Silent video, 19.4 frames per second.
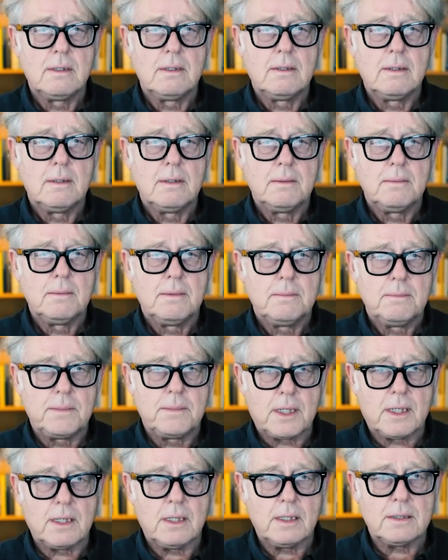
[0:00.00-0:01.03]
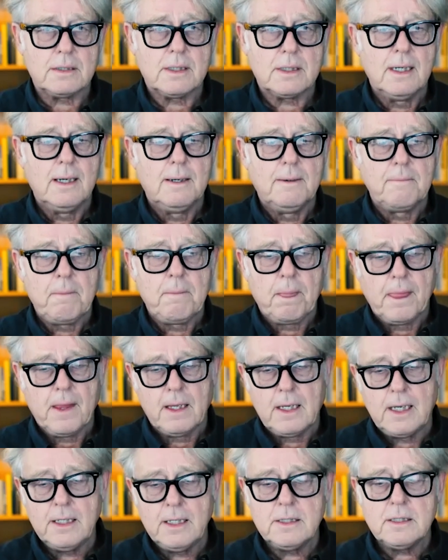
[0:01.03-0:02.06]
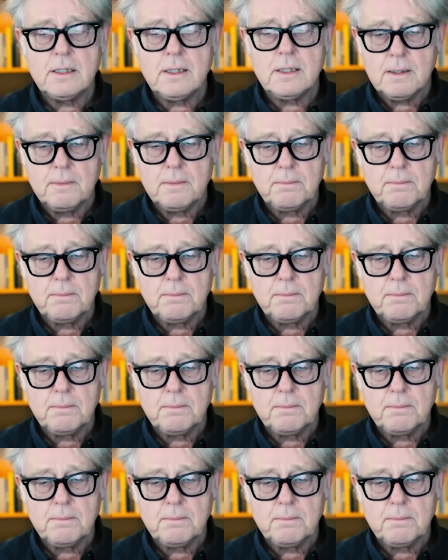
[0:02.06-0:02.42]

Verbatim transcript: hmm. because his